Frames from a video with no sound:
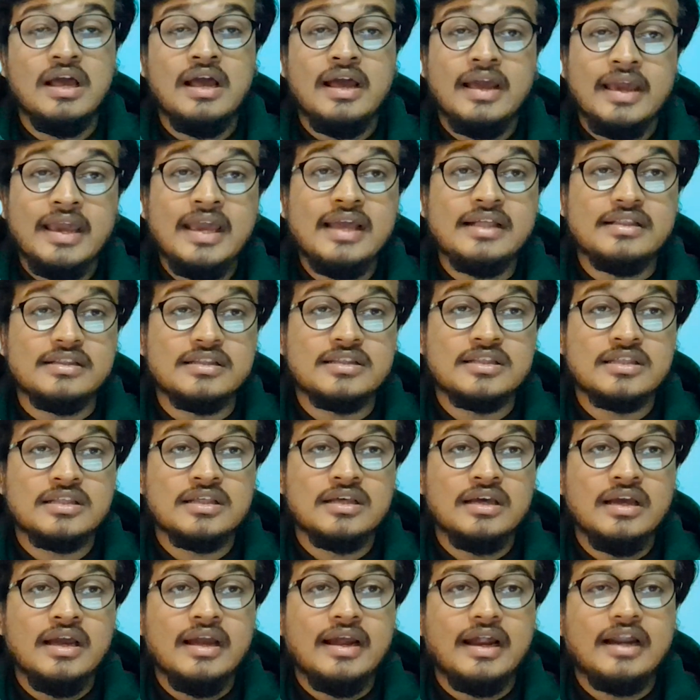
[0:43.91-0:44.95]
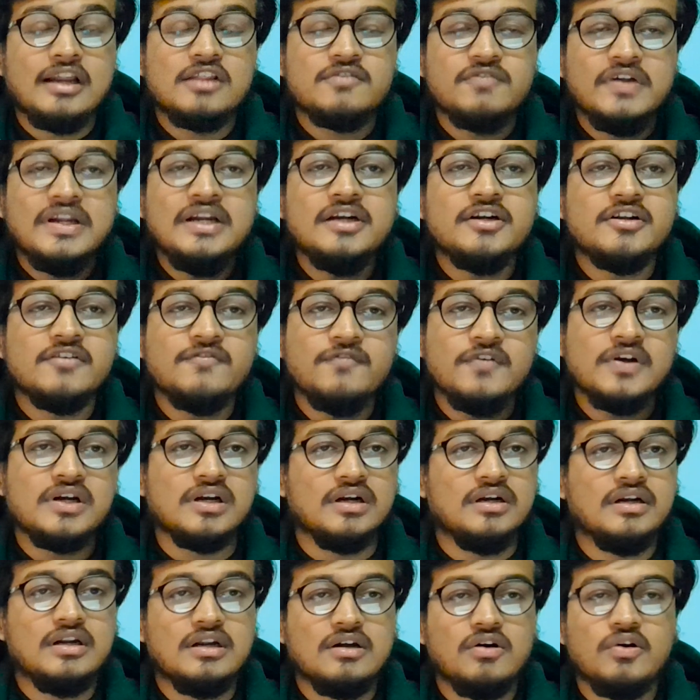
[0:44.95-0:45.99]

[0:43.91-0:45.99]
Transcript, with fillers: Hence, it is very difficult,